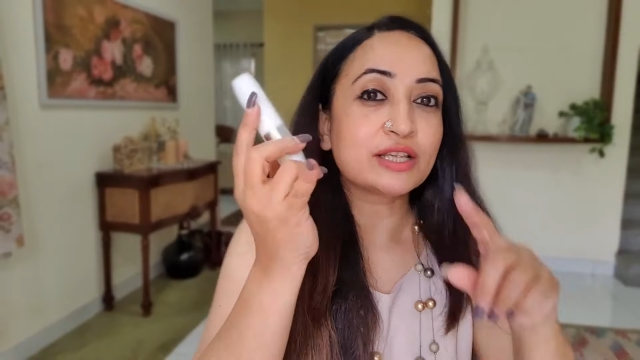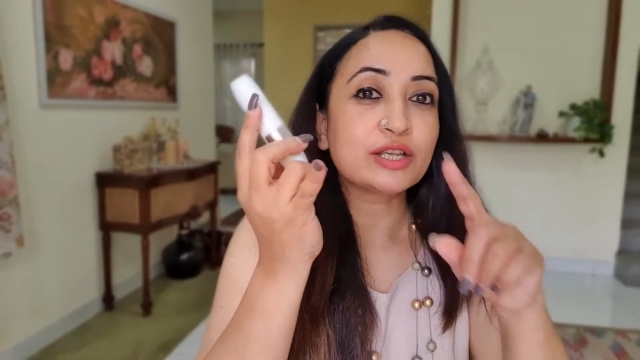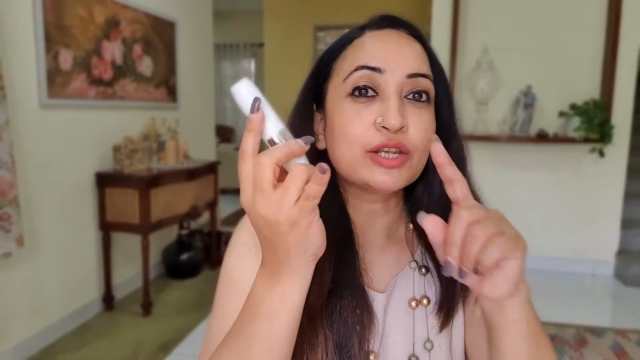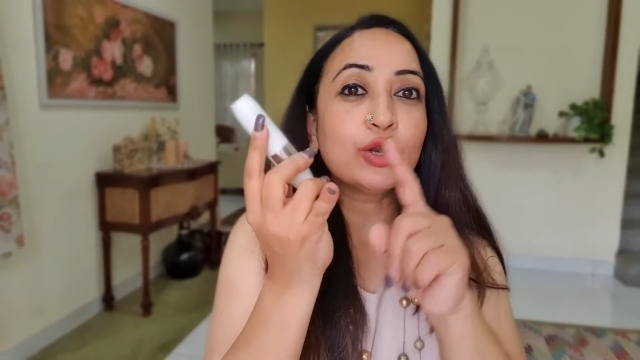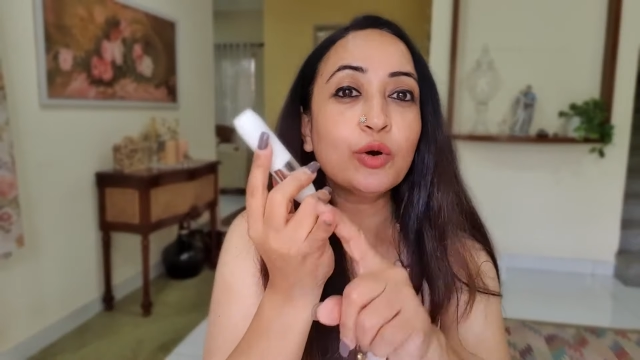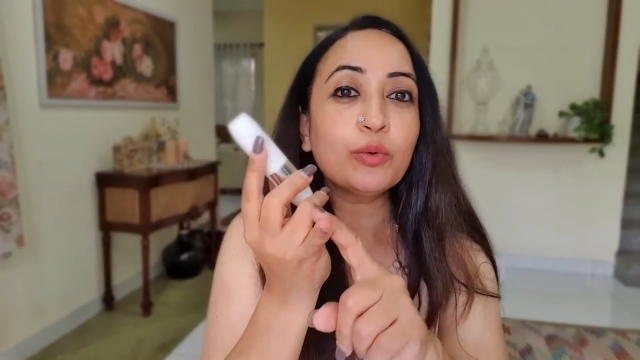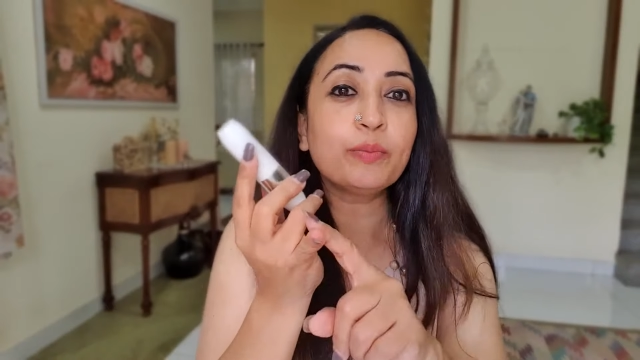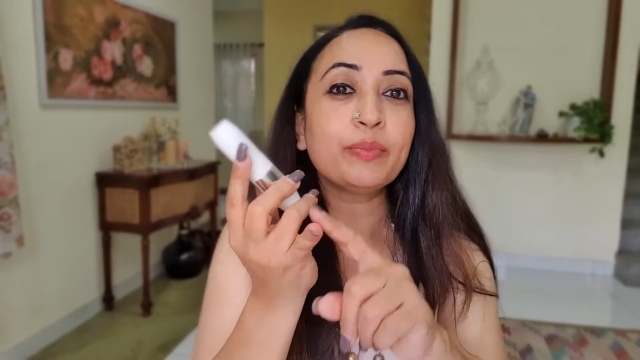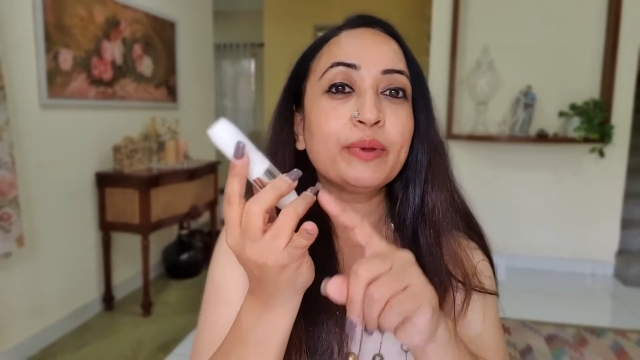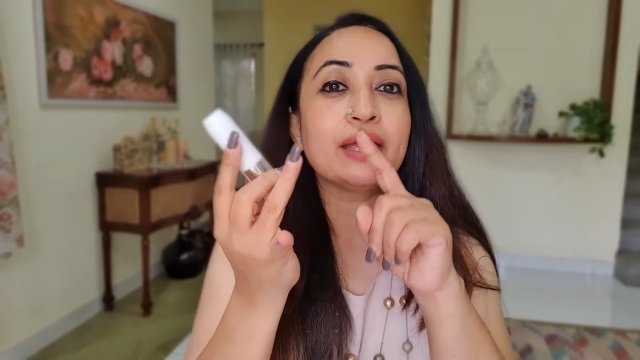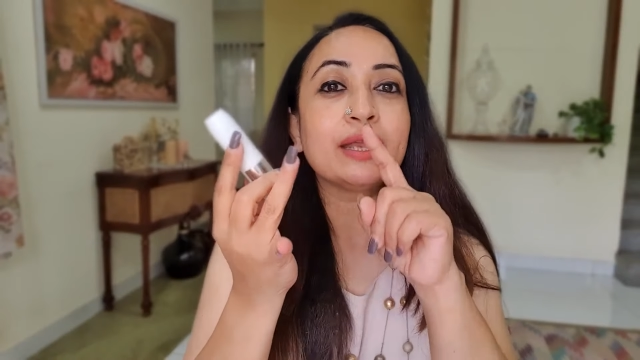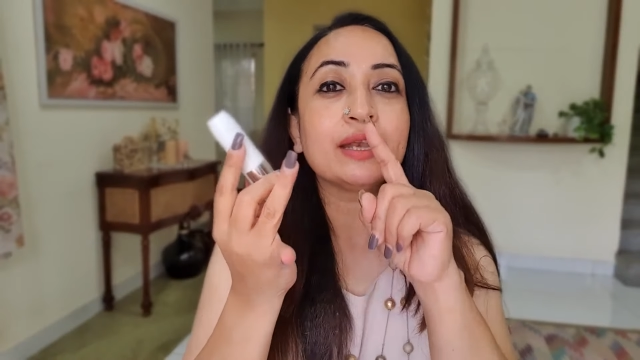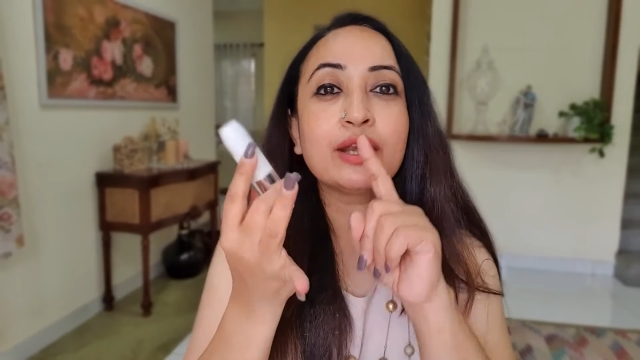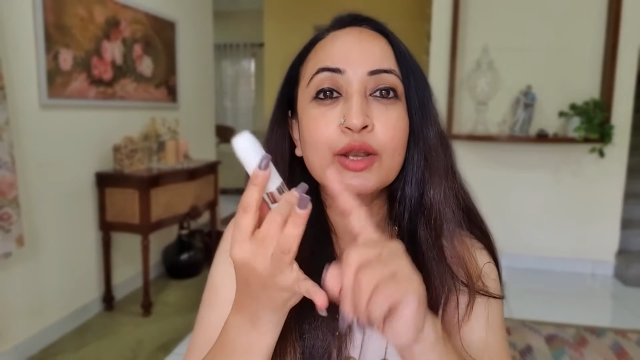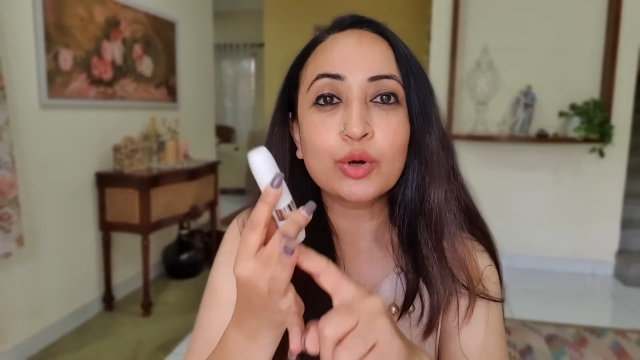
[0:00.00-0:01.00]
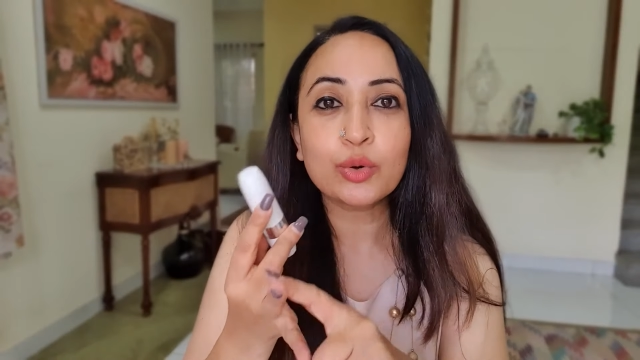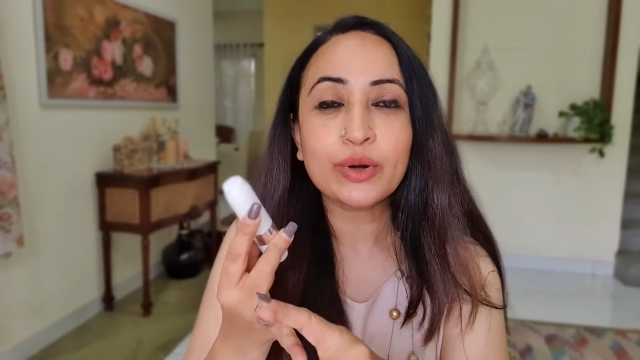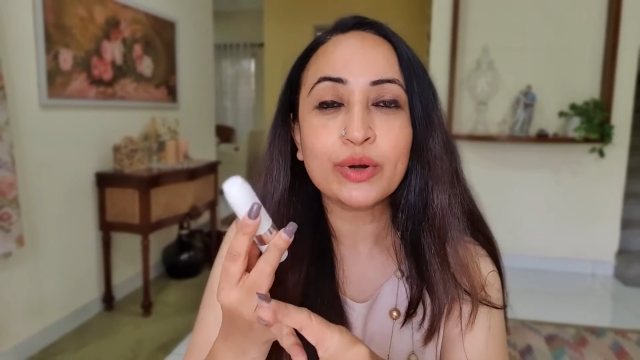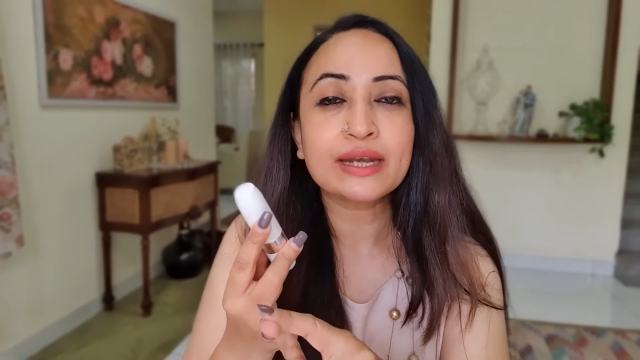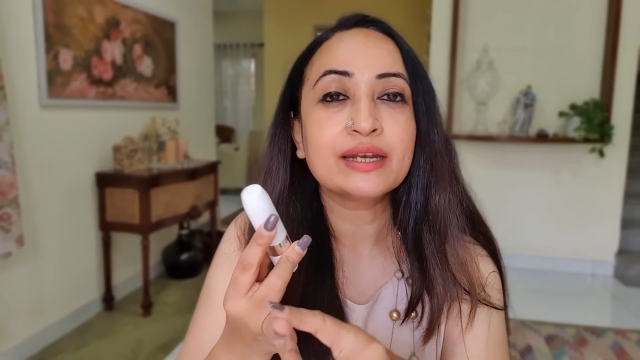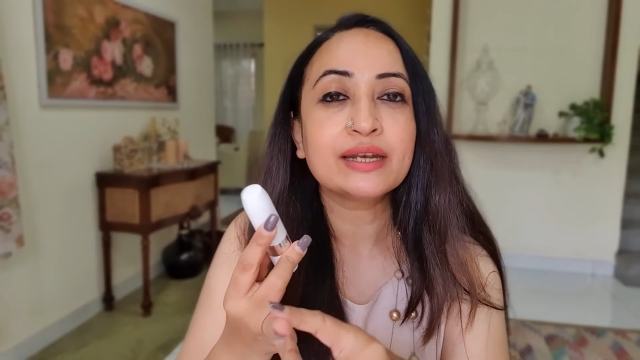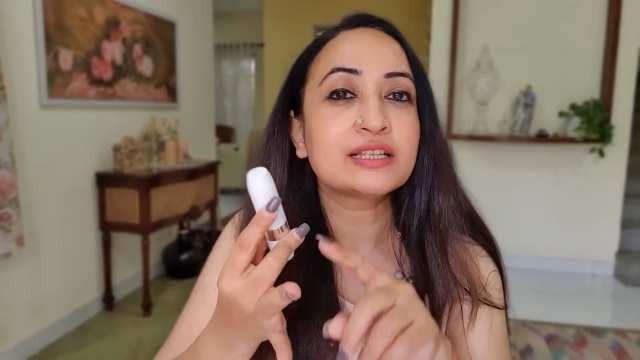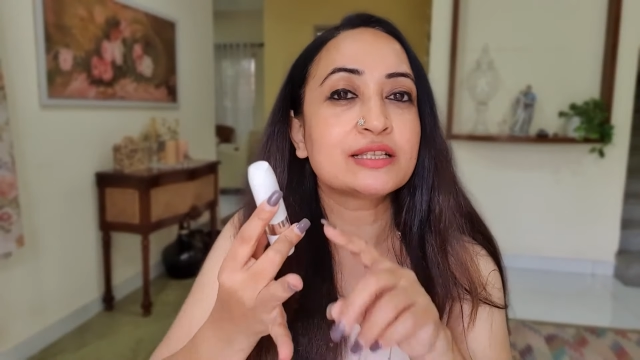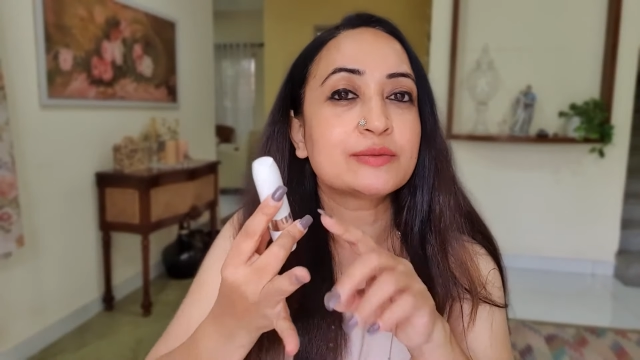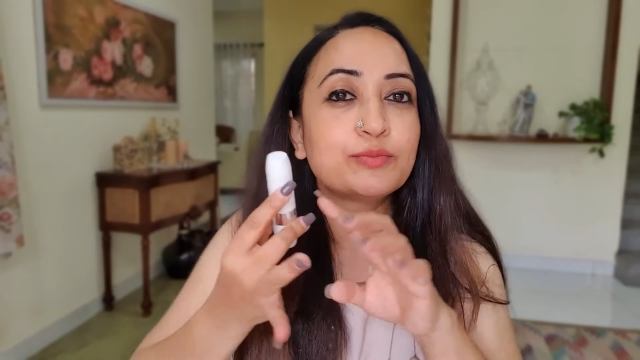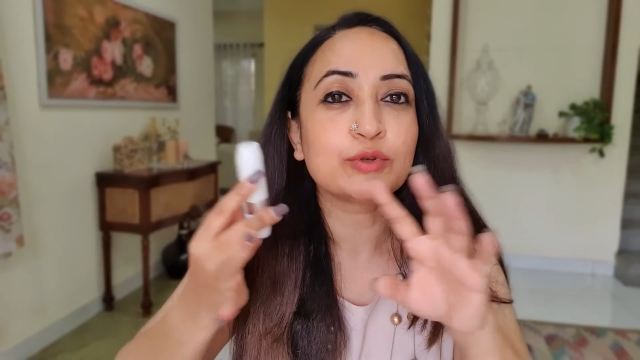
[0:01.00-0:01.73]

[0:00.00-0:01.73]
and no pain, no redness,